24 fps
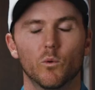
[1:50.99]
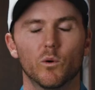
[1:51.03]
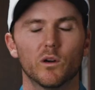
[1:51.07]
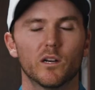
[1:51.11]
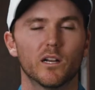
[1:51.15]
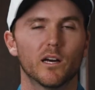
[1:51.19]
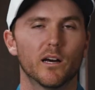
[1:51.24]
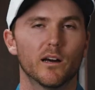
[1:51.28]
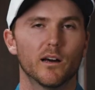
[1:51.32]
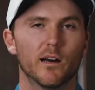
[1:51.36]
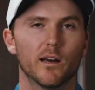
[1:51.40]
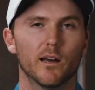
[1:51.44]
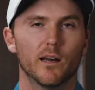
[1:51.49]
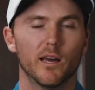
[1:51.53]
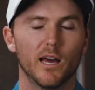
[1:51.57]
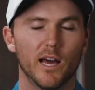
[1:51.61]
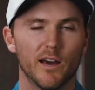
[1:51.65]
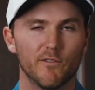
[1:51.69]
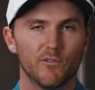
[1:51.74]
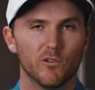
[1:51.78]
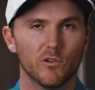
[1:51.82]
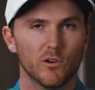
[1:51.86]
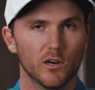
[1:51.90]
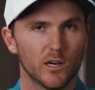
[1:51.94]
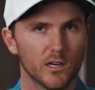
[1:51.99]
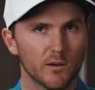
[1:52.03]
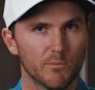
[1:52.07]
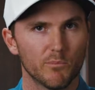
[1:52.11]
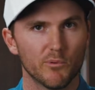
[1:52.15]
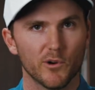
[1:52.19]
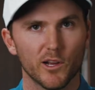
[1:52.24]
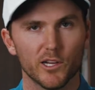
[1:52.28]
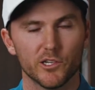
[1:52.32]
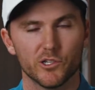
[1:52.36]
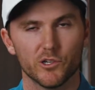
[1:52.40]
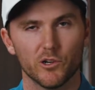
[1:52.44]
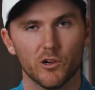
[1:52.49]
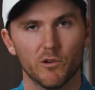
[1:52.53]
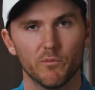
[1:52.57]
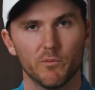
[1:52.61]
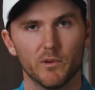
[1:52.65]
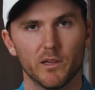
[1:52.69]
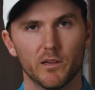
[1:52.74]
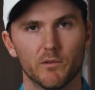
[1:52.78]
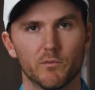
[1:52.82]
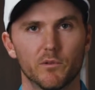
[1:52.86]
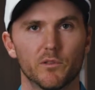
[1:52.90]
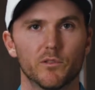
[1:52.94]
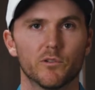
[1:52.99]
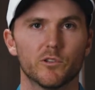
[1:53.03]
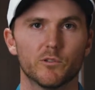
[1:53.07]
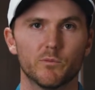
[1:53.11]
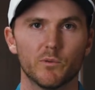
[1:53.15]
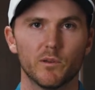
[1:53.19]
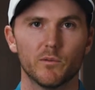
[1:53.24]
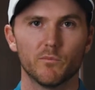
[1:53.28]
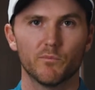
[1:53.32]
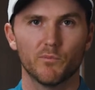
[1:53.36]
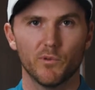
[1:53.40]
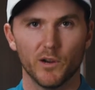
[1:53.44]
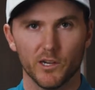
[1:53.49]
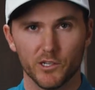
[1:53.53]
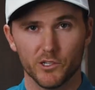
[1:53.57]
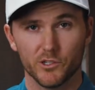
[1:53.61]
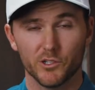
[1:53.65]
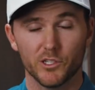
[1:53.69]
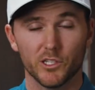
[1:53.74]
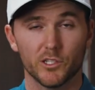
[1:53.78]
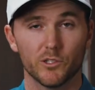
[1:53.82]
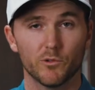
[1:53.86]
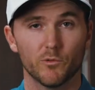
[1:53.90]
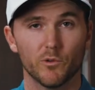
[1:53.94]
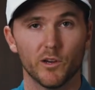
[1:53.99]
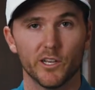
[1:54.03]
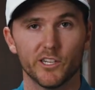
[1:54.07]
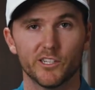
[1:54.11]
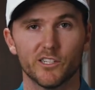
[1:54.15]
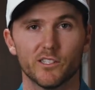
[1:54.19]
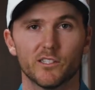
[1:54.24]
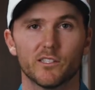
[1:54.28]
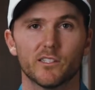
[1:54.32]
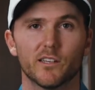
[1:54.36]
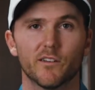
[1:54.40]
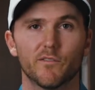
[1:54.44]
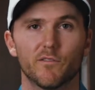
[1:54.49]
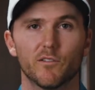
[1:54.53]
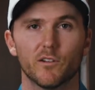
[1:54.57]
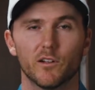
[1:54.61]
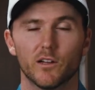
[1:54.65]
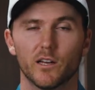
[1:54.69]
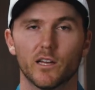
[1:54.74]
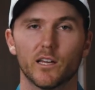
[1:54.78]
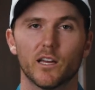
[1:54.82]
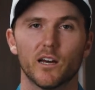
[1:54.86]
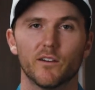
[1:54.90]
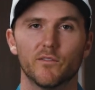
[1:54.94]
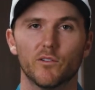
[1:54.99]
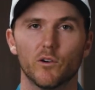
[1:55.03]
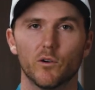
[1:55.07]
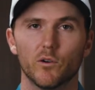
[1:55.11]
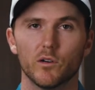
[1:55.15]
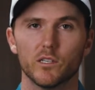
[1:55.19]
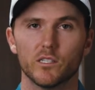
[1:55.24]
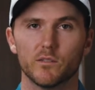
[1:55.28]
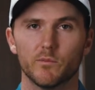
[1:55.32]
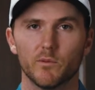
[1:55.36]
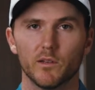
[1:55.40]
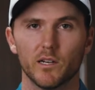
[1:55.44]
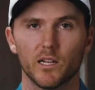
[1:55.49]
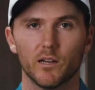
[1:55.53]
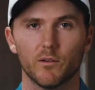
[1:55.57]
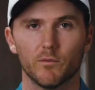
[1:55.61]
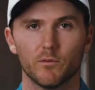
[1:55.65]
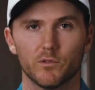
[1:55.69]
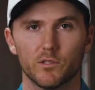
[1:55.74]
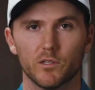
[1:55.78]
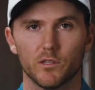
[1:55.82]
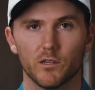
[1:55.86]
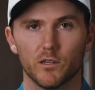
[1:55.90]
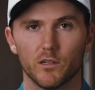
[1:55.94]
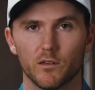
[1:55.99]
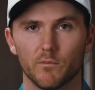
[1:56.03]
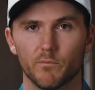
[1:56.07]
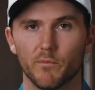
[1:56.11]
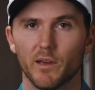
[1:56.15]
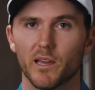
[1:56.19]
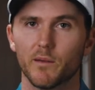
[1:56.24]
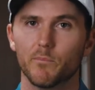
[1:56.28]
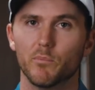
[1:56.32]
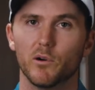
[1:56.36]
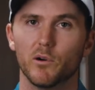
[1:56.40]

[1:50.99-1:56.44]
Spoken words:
when I have a lot of pressure on me, when there's been pressure situations, I feel like I've always been able to make